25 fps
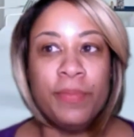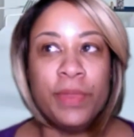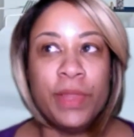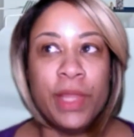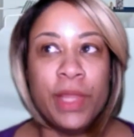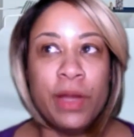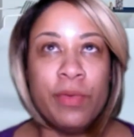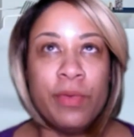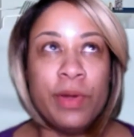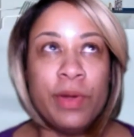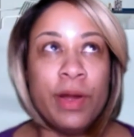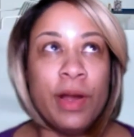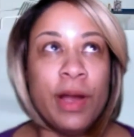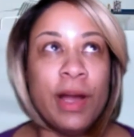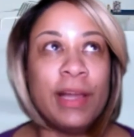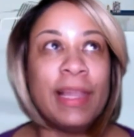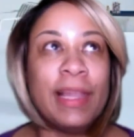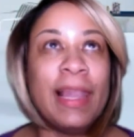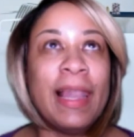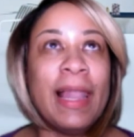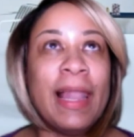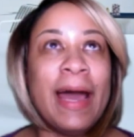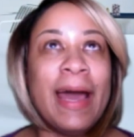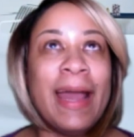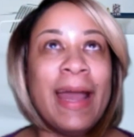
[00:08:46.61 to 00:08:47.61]
There were a
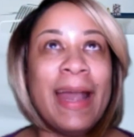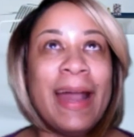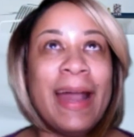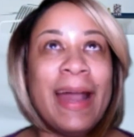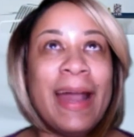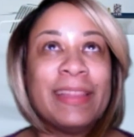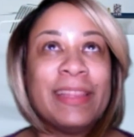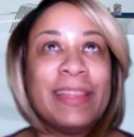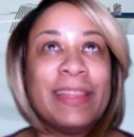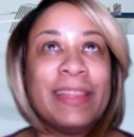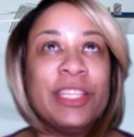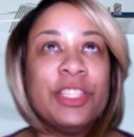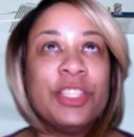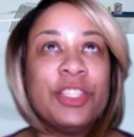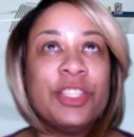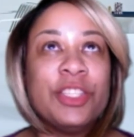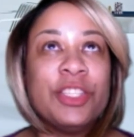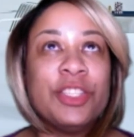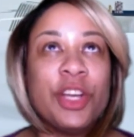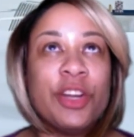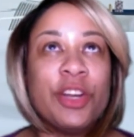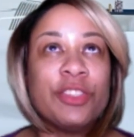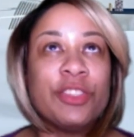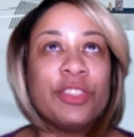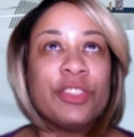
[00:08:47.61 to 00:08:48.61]
lot, this
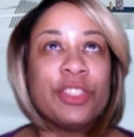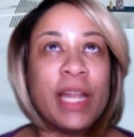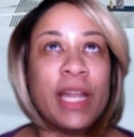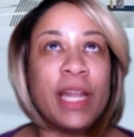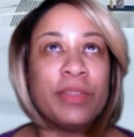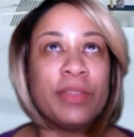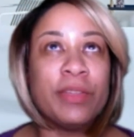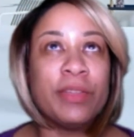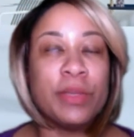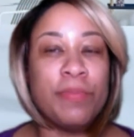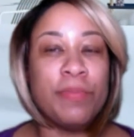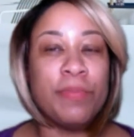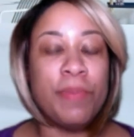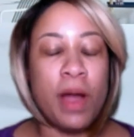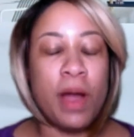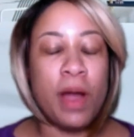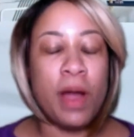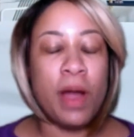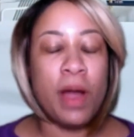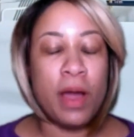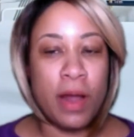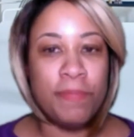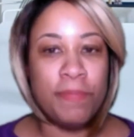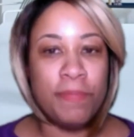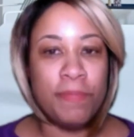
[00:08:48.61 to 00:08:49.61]
church that I was a
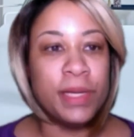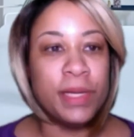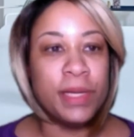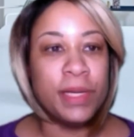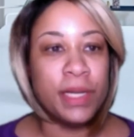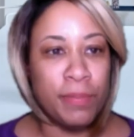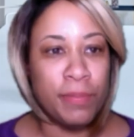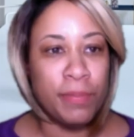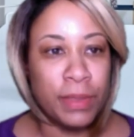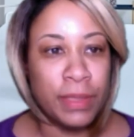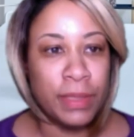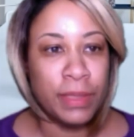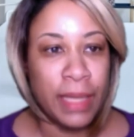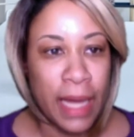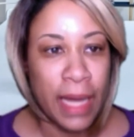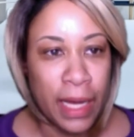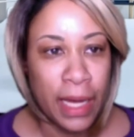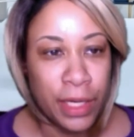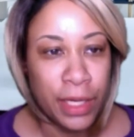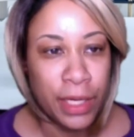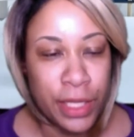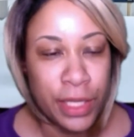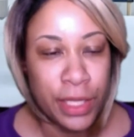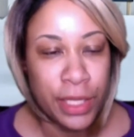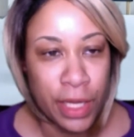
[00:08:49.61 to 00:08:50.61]
part of put up a
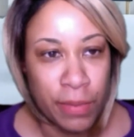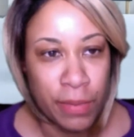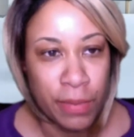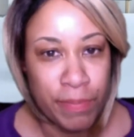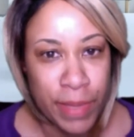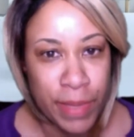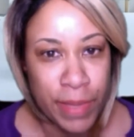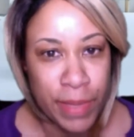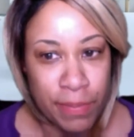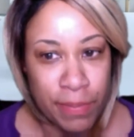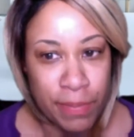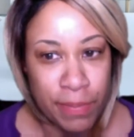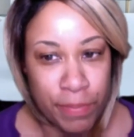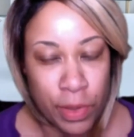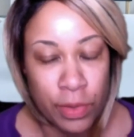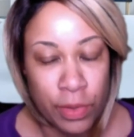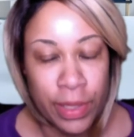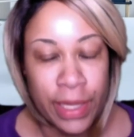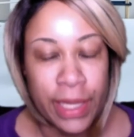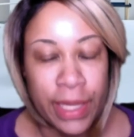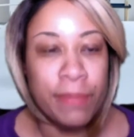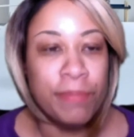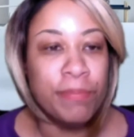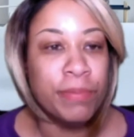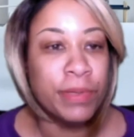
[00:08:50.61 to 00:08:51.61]
lot of young
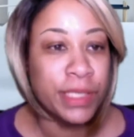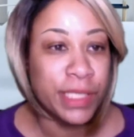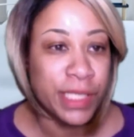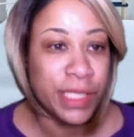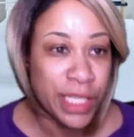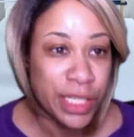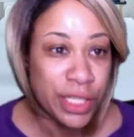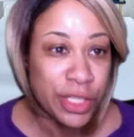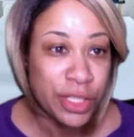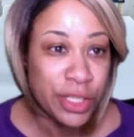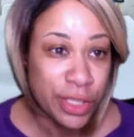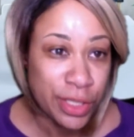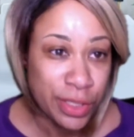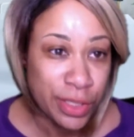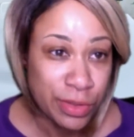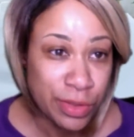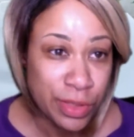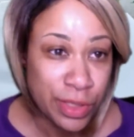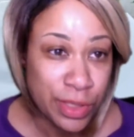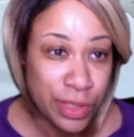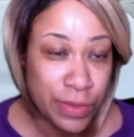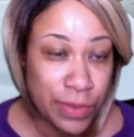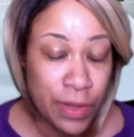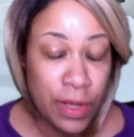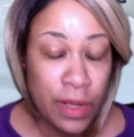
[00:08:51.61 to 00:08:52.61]
people in
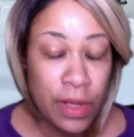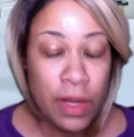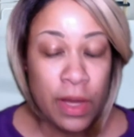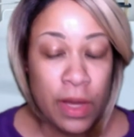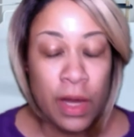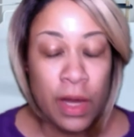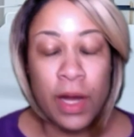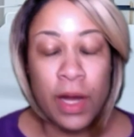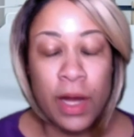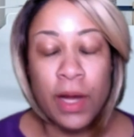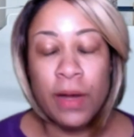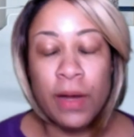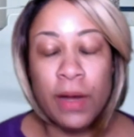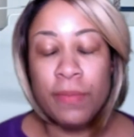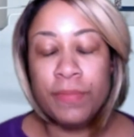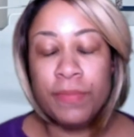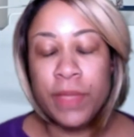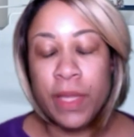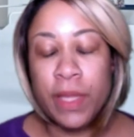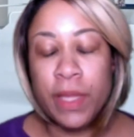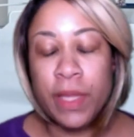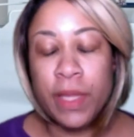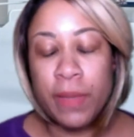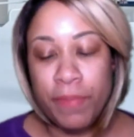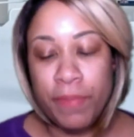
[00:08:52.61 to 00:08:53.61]
positions.
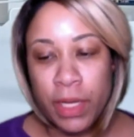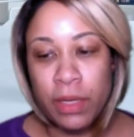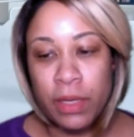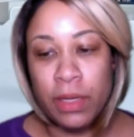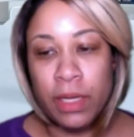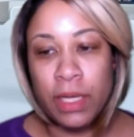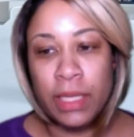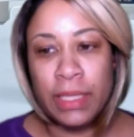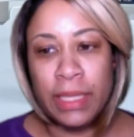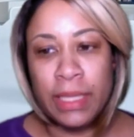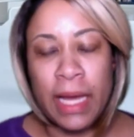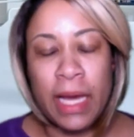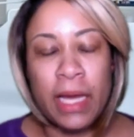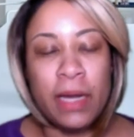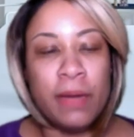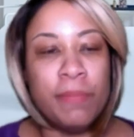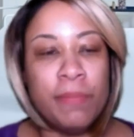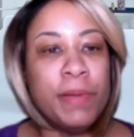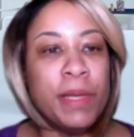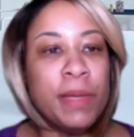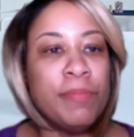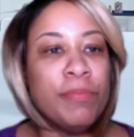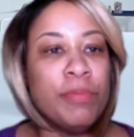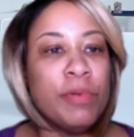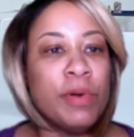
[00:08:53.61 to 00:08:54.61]
They put a lot
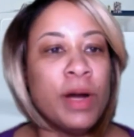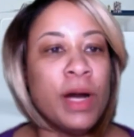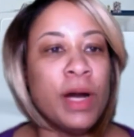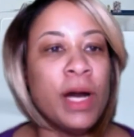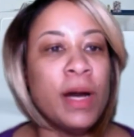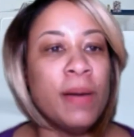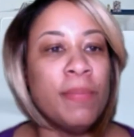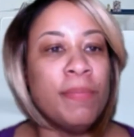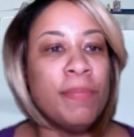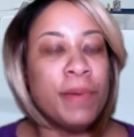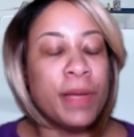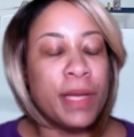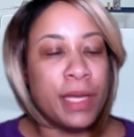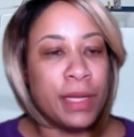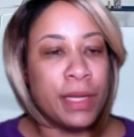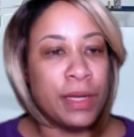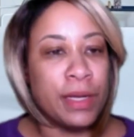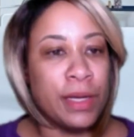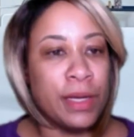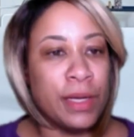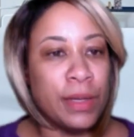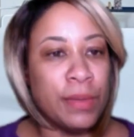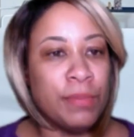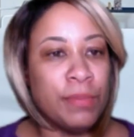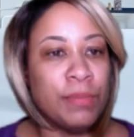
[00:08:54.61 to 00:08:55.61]
of people up in
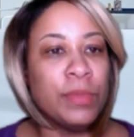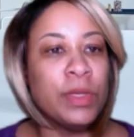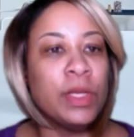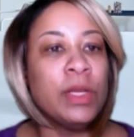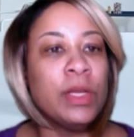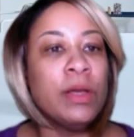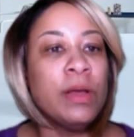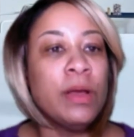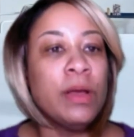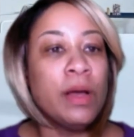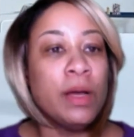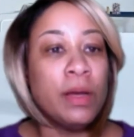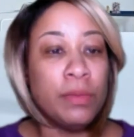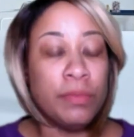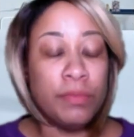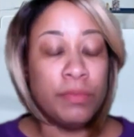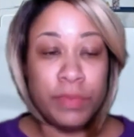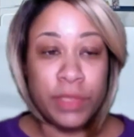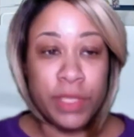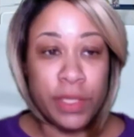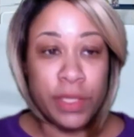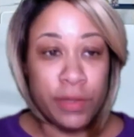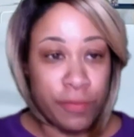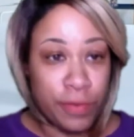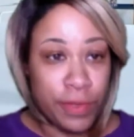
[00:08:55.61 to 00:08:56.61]

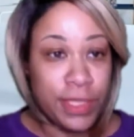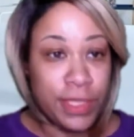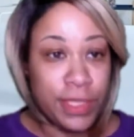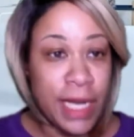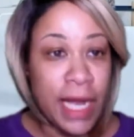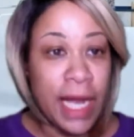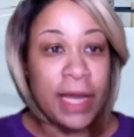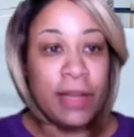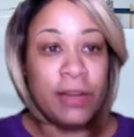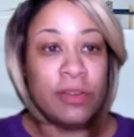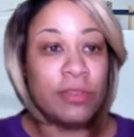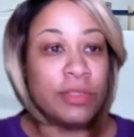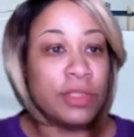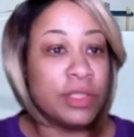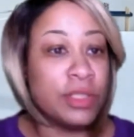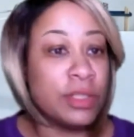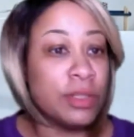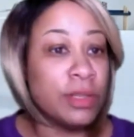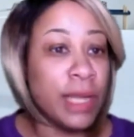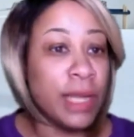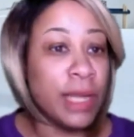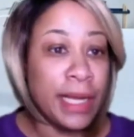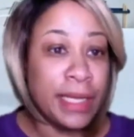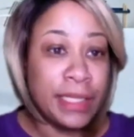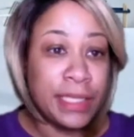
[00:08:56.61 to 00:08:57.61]
different titles, so
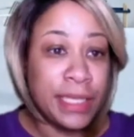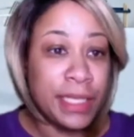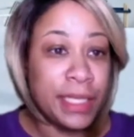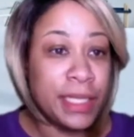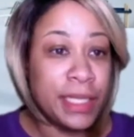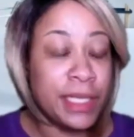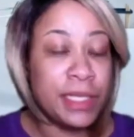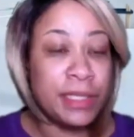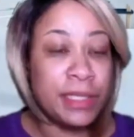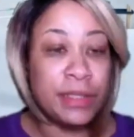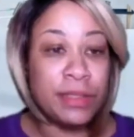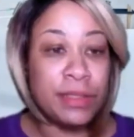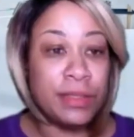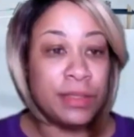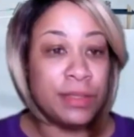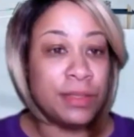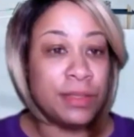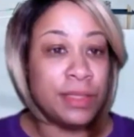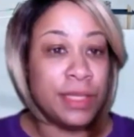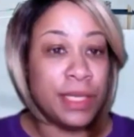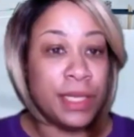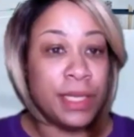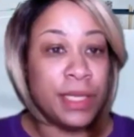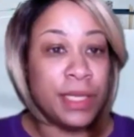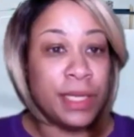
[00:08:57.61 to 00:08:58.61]
like deacons,
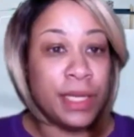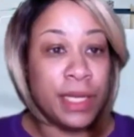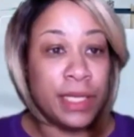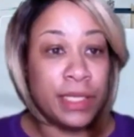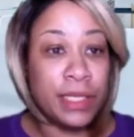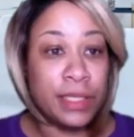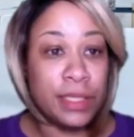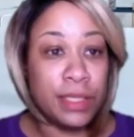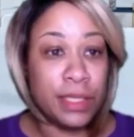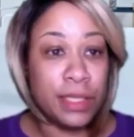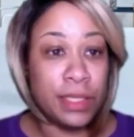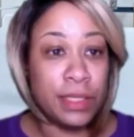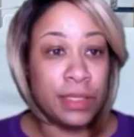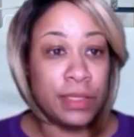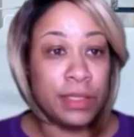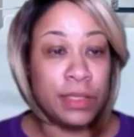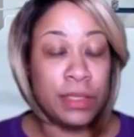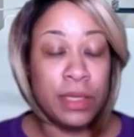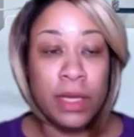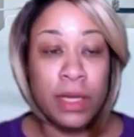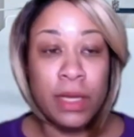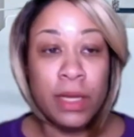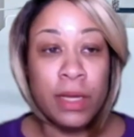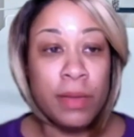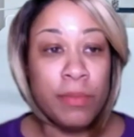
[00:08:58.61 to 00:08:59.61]

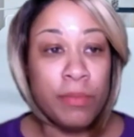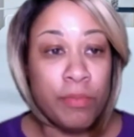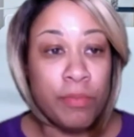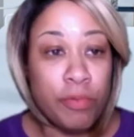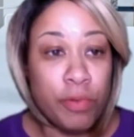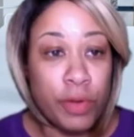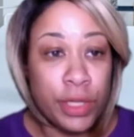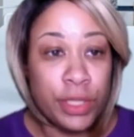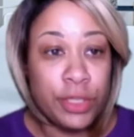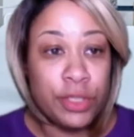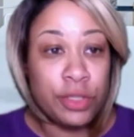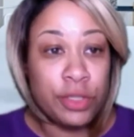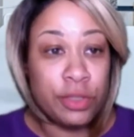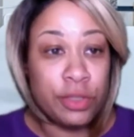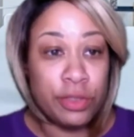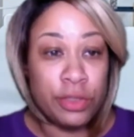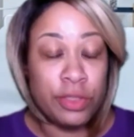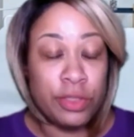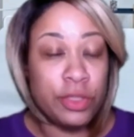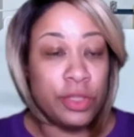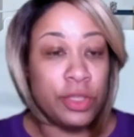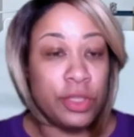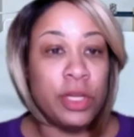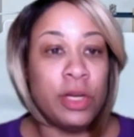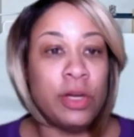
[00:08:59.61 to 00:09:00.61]
deaconesses,
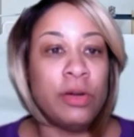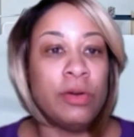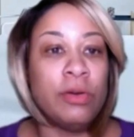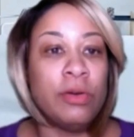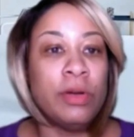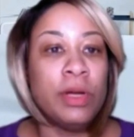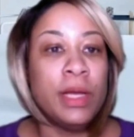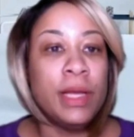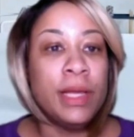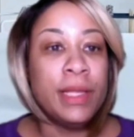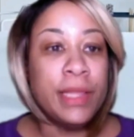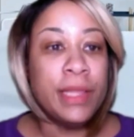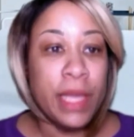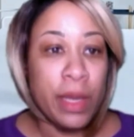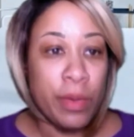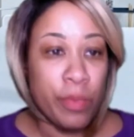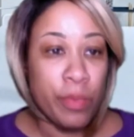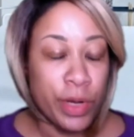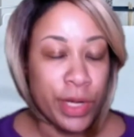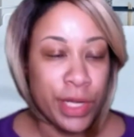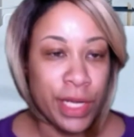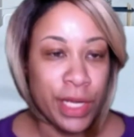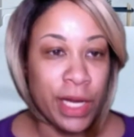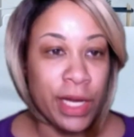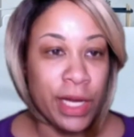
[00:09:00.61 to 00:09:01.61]
preachers, they were
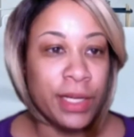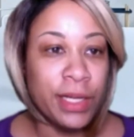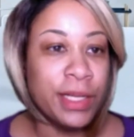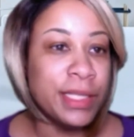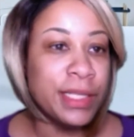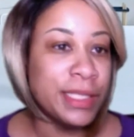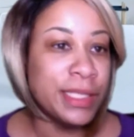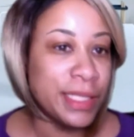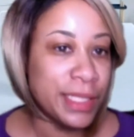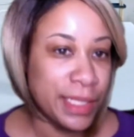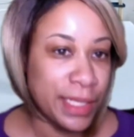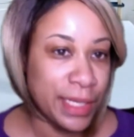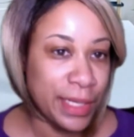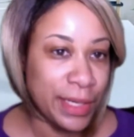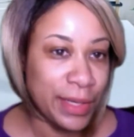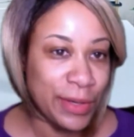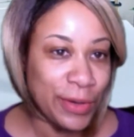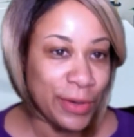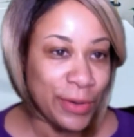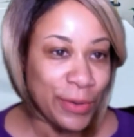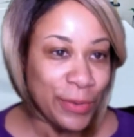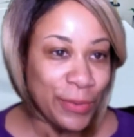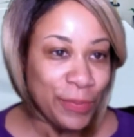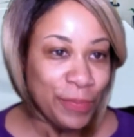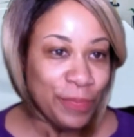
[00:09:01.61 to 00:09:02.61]
young and
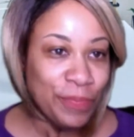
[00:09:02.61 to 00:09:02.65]
single.